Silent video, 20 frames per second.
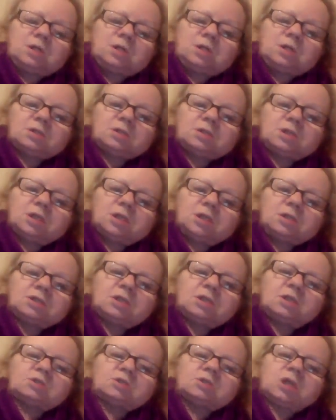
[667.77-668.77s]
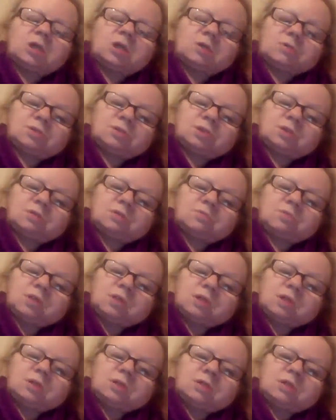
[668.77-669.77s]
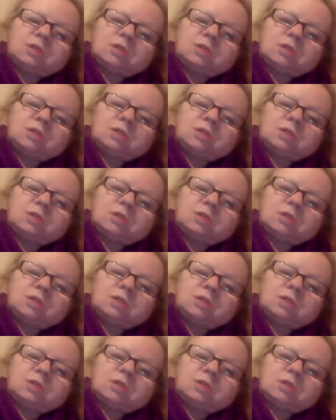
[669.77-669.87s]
as a social housing flat.